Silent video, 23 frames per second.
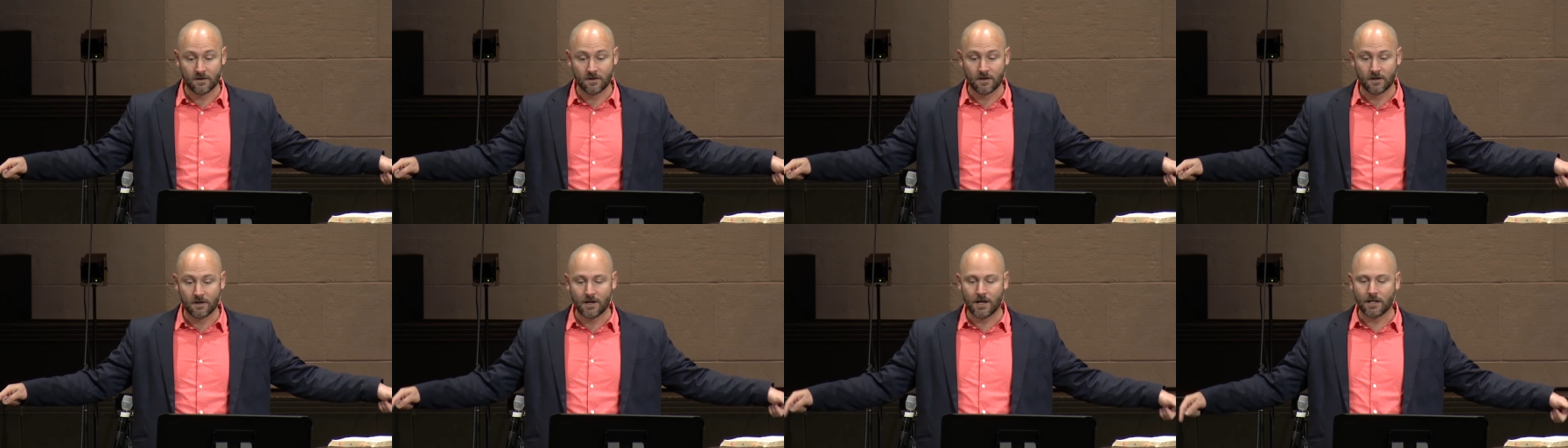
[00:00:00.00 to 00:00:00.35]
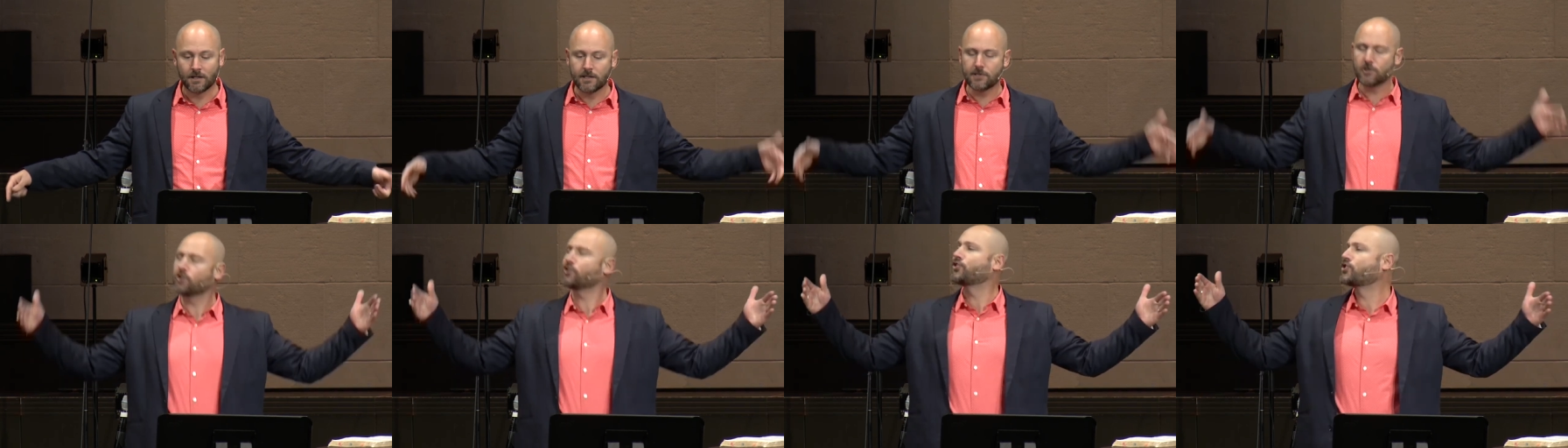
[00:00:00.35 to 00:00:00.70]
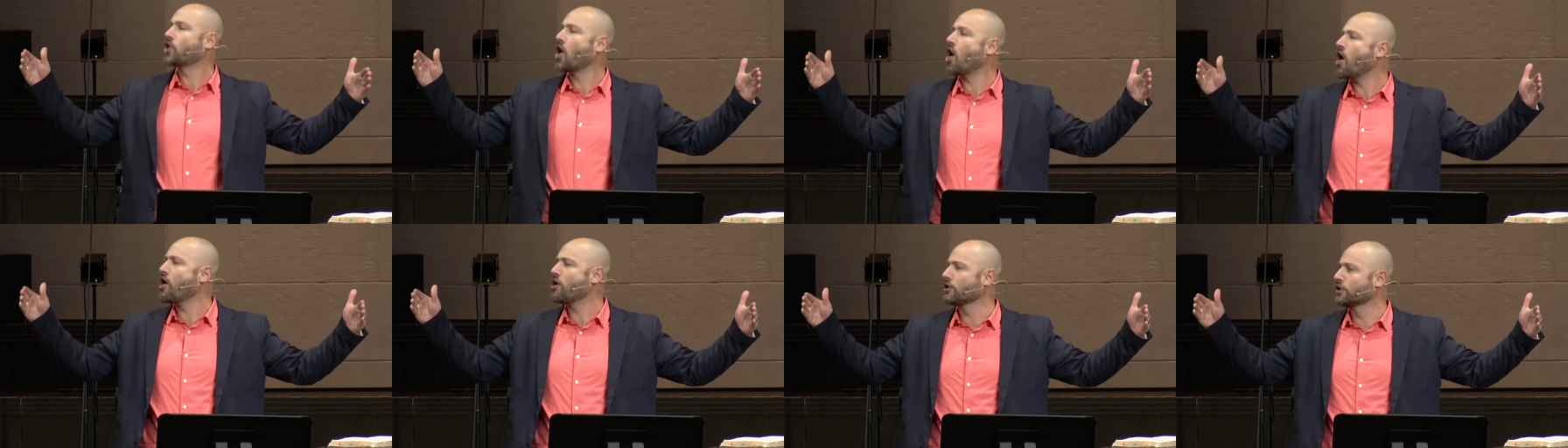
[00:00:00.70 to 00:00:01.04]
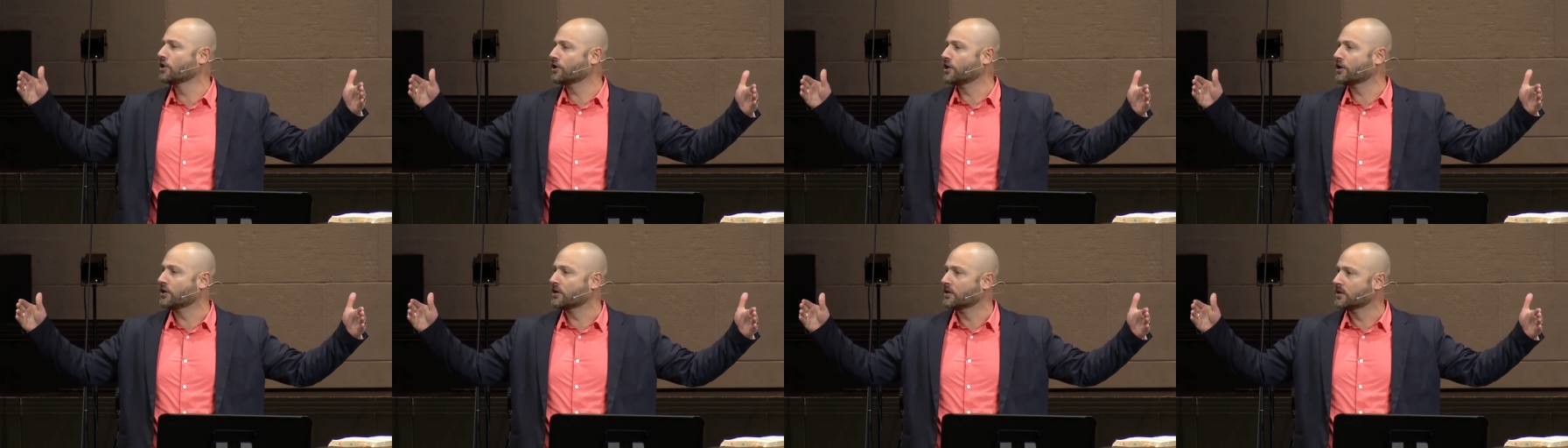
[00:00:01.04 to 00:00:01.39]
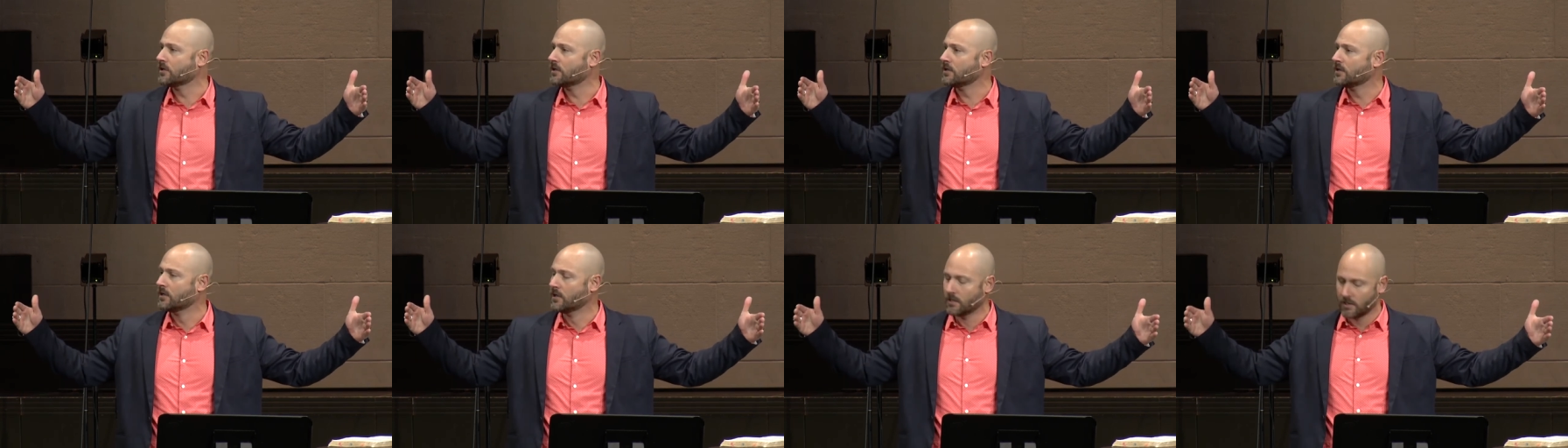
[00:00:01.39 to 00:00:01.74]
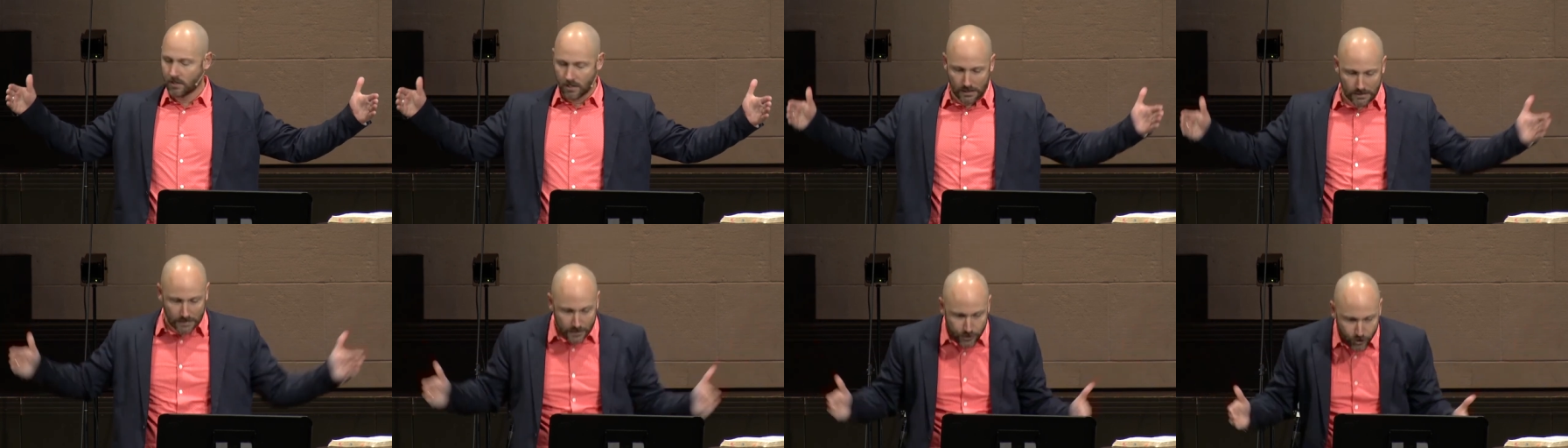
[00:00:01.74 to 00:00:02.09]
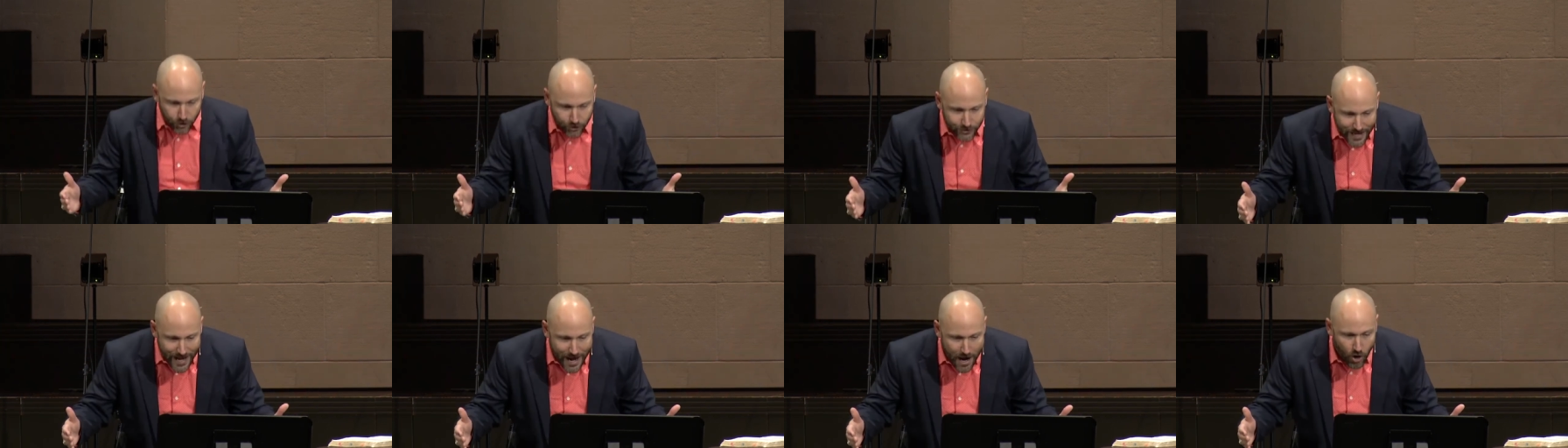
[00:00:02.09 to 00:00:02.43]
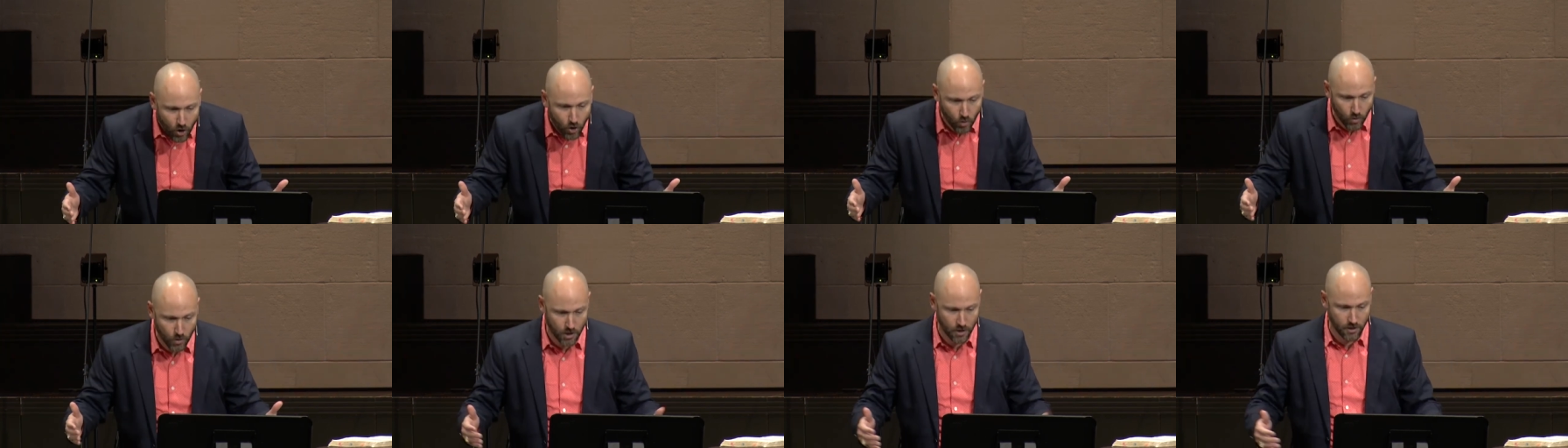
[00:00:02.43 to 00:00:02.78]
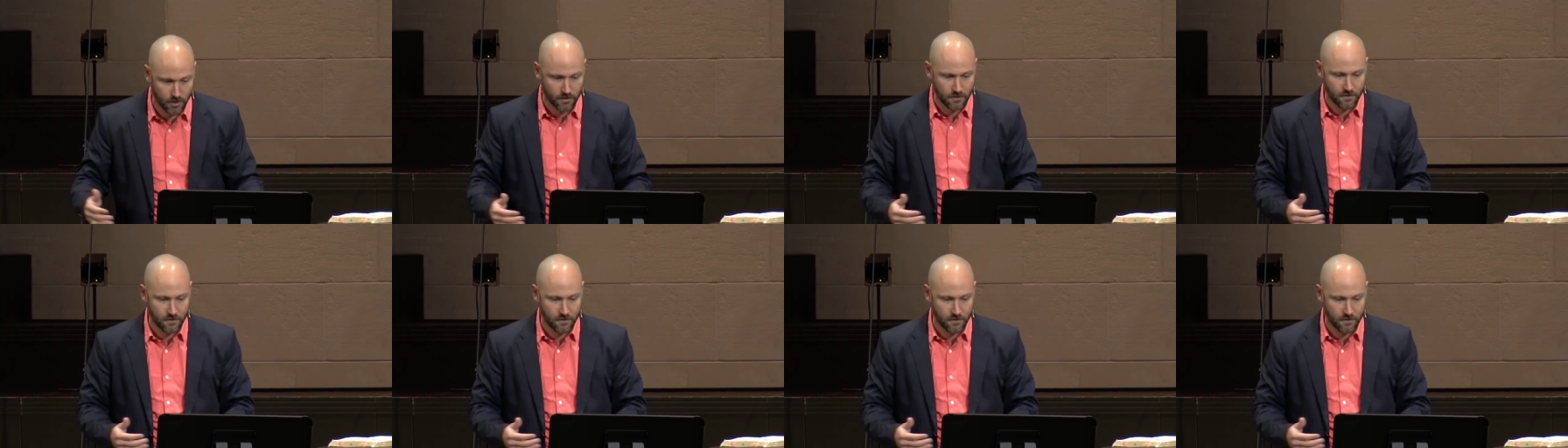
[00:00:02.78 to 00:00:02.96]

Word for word: a little taller, a little narrower.